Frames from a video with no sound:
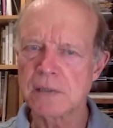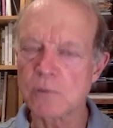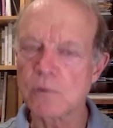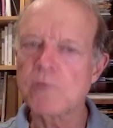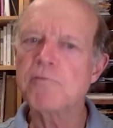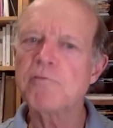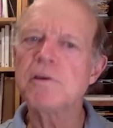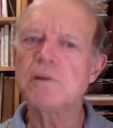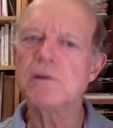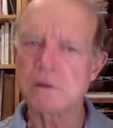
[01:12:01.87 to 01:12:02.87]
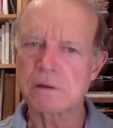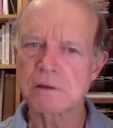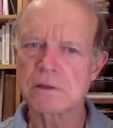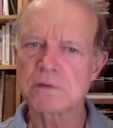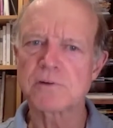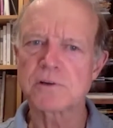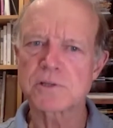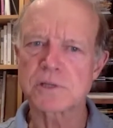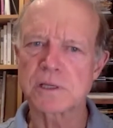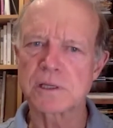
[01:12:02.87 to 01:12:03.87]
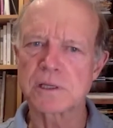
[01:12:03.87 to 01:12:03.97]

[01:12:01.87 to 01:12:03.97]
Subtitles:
And we fear diversity.